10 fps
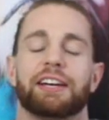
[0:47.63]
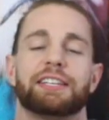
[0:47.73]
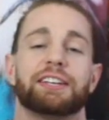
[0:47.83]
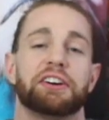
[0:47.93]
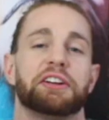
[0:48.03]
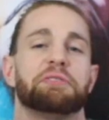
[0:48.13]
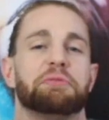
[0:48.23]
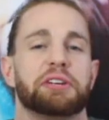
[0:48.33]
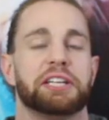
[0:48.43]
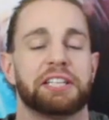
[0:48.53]
It's already
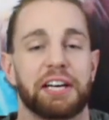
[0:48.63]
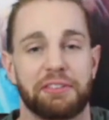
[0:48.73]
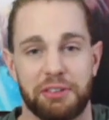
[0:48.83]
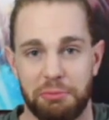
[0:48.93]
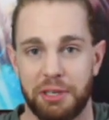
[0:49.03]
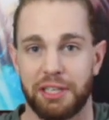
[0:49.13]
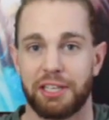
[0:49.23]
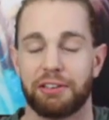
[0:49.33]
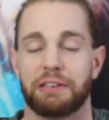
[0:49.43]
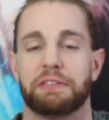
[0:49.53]
really tough to be in
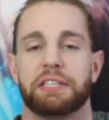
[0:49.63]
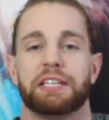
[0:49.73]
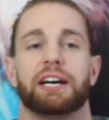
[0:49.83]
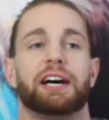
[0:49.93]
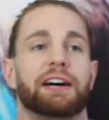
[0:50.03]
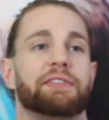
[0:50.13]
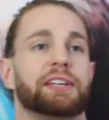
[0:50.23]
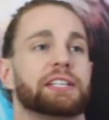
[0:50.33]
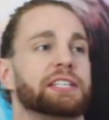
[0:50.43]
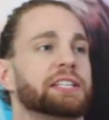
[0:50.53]
the UFC,
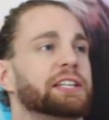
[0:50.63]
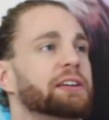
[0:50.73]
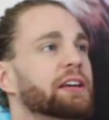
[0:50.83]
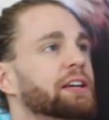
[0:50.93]
obviously,